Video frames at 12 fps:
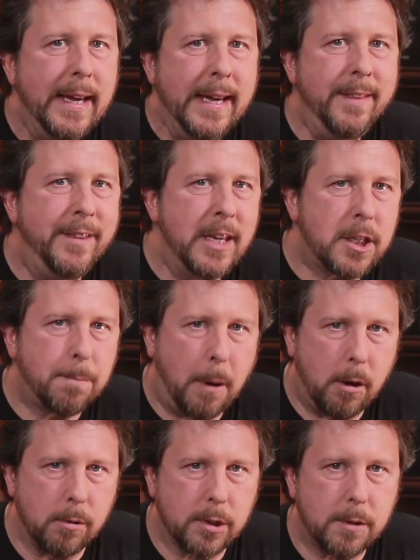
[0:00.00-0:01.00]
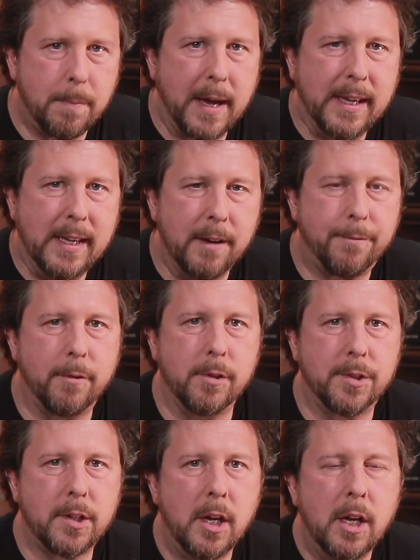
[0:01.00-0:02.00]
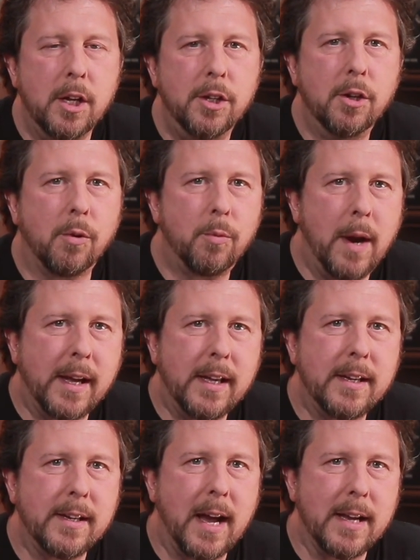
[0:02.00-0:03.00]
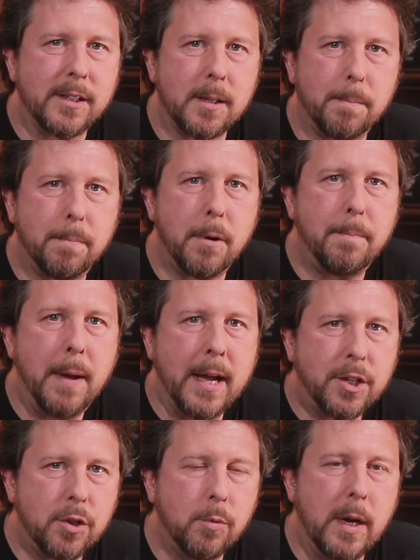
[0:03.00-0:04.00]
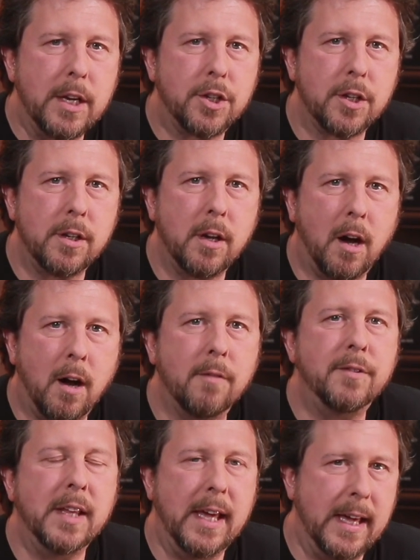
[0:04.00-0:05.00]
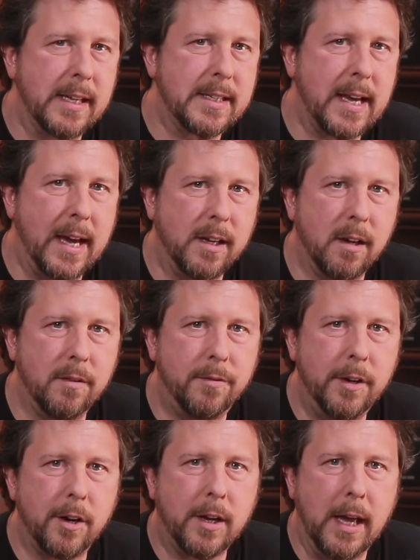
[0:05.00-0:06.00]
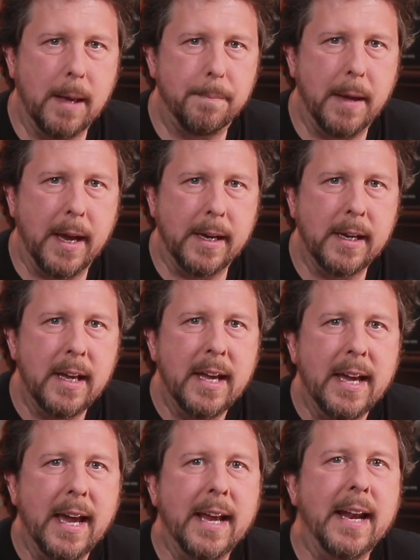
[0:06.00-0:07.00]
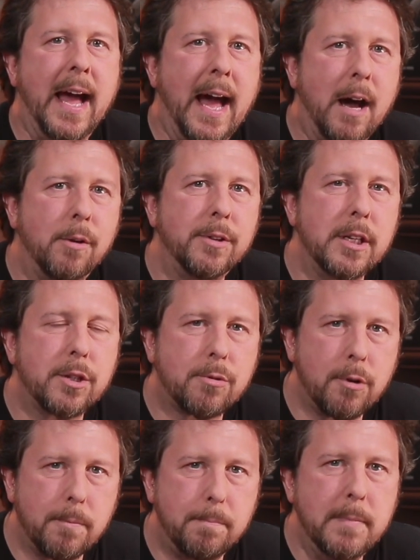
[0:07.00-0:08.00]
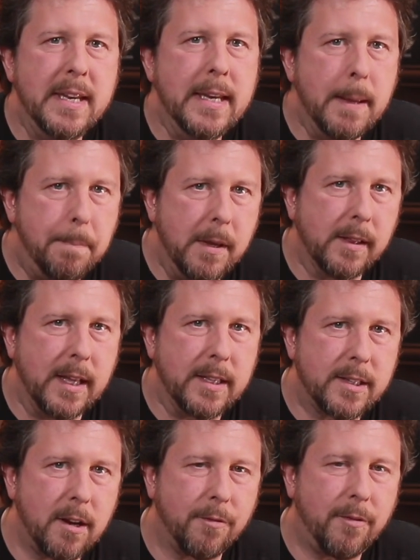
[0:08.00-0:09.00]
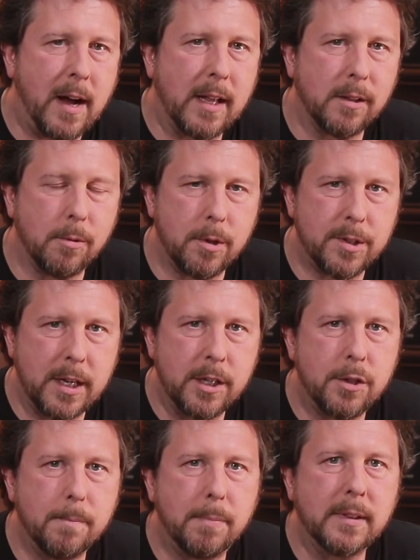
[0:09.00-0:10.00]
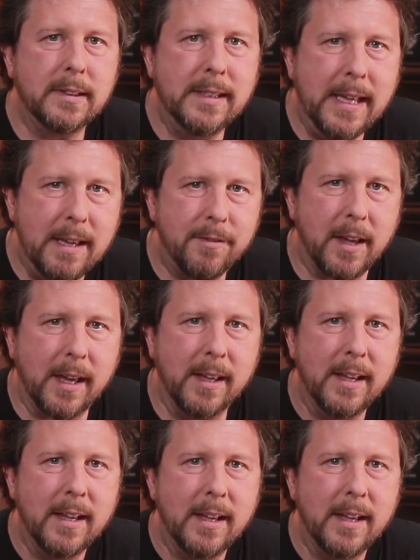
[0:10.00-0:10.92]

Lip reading: In this post by Giffords, you'll recognize the perpetuation of the anti-gun fear campaign and how this group manipulates their followers into believing